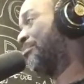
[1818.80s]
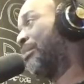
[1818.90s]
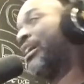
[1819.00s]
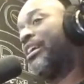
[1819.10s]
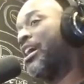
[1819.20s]

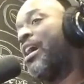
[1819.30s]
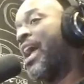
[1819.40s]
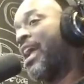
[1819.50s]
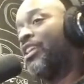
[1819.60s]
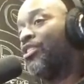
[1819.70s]
But yeah,
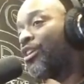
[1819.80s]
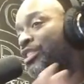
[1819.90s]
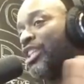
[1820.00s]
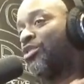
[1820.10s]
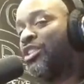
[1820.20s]
hey, you know,
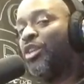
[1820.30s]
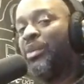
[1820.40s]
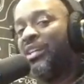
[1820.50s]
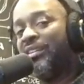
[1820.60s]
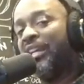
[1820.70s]
just till
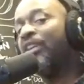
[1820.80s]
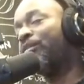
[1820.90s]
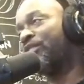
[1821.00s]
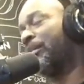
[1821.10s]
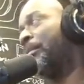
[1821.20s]
we get
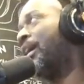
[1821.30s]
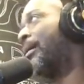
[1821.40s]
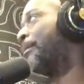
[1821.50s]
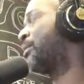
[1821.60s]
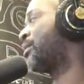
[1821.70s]
over some
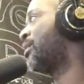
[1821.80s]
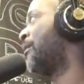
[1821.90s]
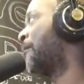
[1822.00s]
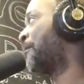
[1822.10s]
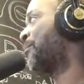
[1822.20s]
humps.
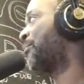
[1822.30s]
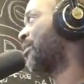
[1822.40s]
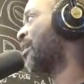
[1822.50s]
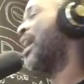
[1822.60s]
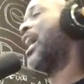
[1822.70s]

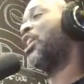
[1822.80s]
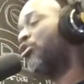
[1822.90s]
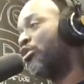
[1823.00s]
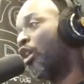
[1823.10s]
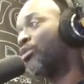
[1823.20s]

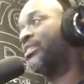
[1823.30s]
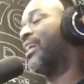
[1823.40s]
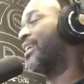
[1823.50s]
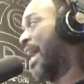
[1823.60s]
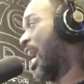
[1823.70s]
And no
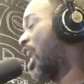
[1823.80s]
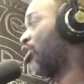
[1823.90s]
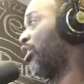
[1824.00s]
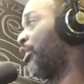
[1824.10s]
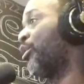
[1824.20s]
telling how
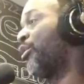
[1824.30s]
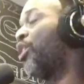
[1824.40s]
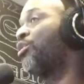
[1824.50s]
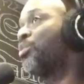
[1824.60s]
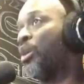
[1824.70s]
little
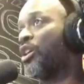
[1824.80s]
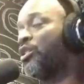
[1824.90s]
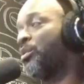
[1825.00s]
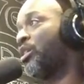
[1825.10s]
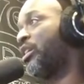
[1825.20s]
those
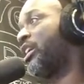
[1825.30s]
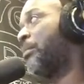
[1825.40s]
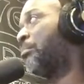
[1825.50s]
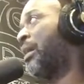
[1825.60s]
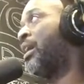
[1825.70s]
workers were going to
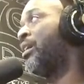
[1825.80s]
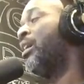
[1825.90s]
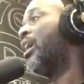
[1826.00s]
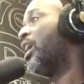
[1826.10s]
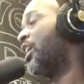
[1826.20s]
get paid.
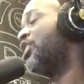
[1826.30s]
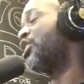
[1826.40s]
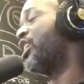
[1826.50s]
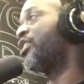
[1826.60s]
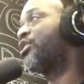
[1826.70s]
Uh,
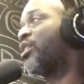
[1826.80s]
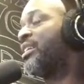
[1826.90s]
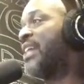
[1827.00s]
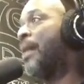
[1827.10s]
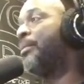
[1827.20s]
engineers are a
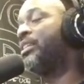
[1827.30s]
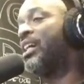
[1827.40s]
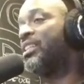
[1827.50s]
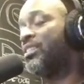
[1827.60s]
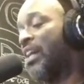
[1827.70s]
dime a
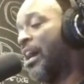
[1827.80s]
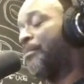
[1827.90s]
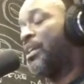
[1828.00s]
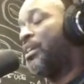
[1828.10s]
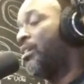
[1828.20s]
dozen. I
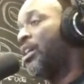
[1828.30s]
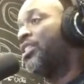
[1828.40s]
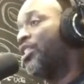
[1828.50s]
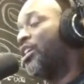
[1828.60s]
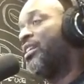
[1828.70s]
mean,
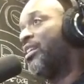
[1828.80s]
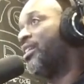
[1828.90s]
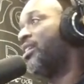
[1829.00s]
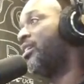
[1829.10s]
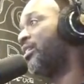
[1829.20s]
the,
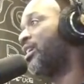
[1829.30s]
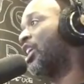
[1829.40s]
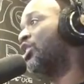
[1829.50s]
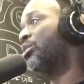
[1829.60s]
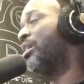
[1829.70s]
the, the
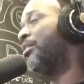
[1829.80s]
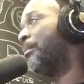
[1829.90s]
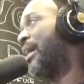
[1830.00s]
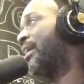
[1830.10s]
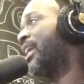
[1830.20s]
country, the
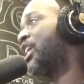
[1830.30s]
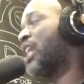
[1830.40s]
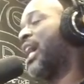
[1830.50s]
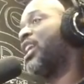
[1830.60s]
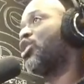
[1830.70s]
mainland
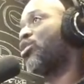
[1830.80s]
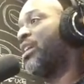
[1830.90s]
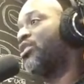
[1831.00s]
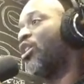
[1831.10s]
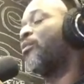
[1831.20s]
China
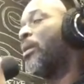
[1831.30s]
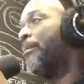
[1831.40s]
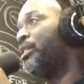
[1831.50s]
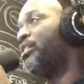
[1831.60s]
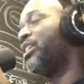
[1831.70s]
trains over a
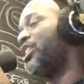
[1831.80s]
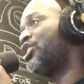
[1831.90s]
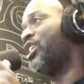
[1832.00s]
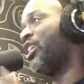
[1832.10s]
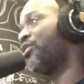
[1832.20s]
million
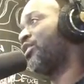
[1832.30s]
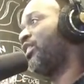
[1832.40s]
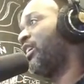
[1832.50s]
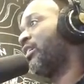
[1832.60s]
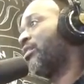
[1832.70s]
engineers a
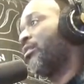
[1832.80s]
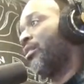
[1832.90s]
year.